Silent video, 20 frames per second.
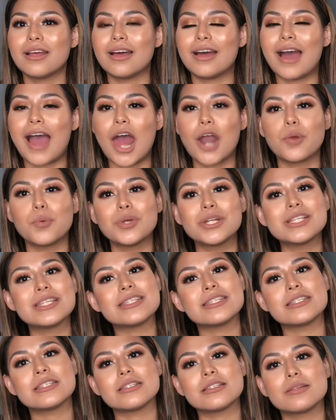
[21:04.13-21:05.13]
I don't want to,
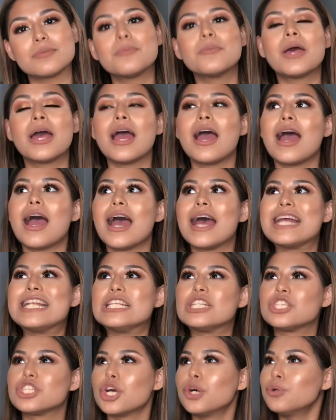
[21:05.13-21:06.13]

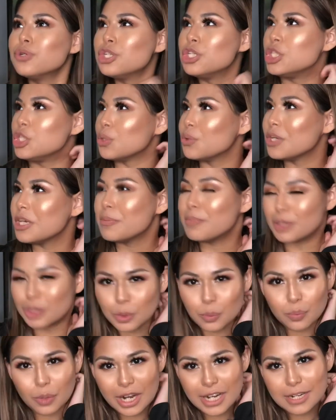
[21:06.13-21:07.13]
so dewy, but the
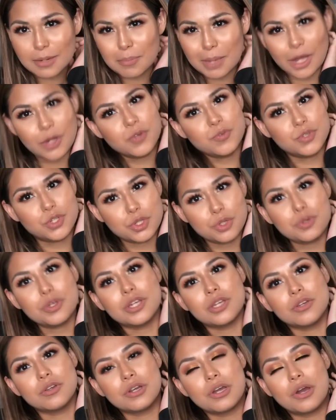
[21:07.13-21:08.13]
right amount of dewy,
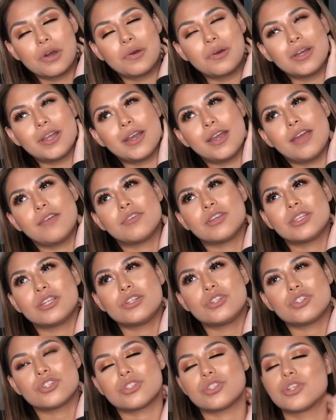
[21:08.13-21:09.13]
you know, and everything
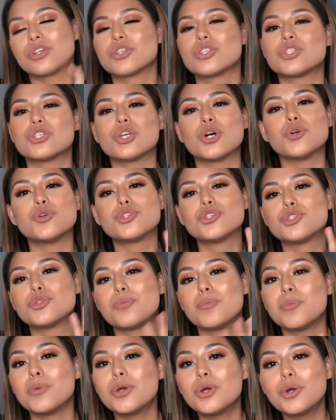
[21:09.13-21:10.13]
just looks so
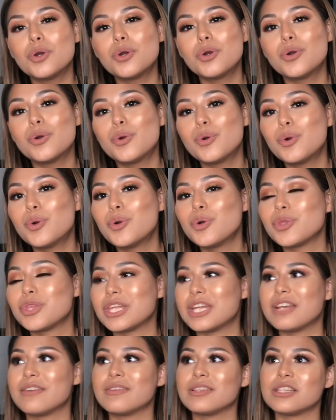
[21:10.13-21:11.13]
smooth,
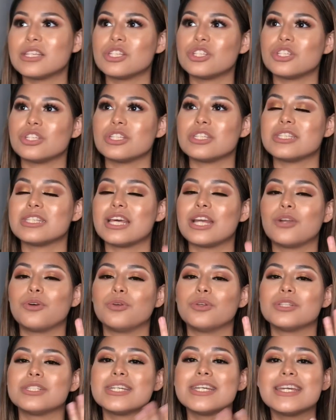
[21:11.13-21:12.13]
and everything just
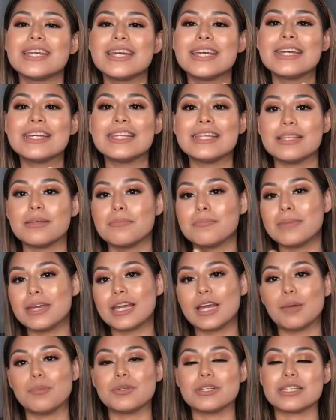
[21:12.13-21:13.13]
settled in, and the
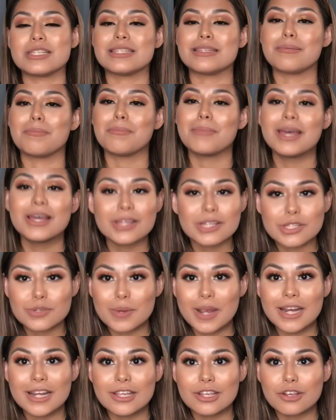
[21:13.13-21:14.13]
makeup just melts
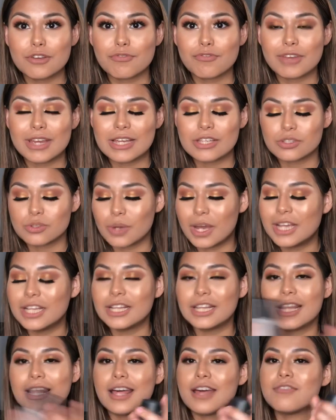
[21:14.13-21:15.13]
right in your face. So I
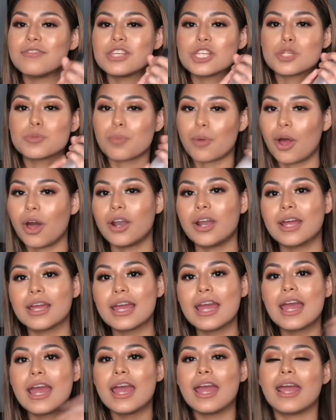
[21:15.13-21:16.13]
love this product,
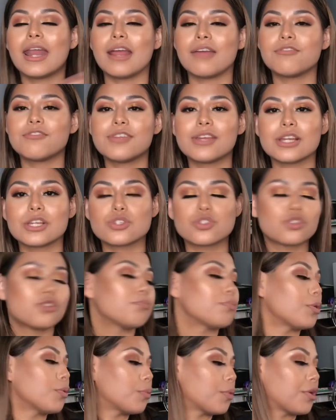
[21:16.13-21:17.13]
and I feel like it's
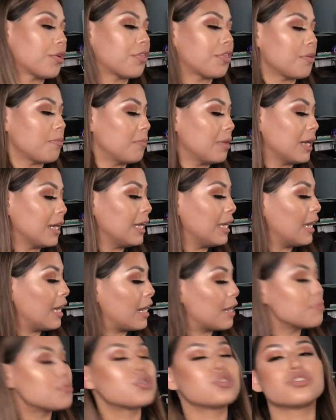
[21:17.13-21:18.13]
super worth the money, and
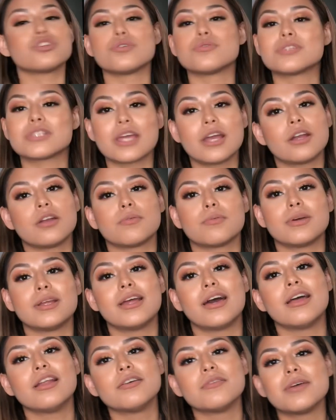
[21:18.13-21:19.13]
I'm so scared to run
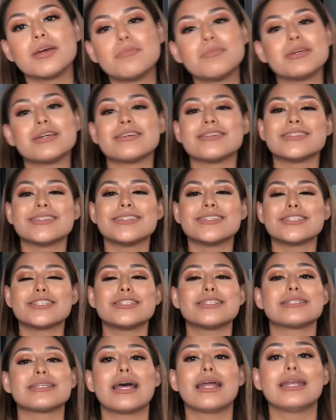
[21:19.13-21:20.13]
out of it because it's
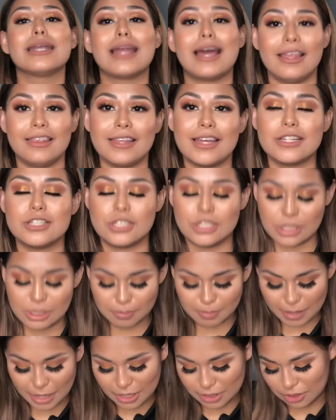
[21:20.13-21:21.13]
just not that
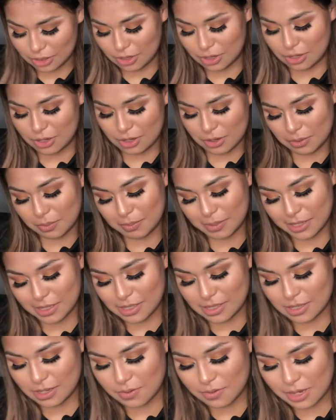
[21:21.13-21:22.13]
cheap either, you know, but
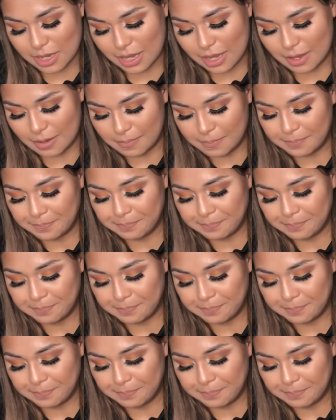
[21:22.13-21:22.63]
it's okay.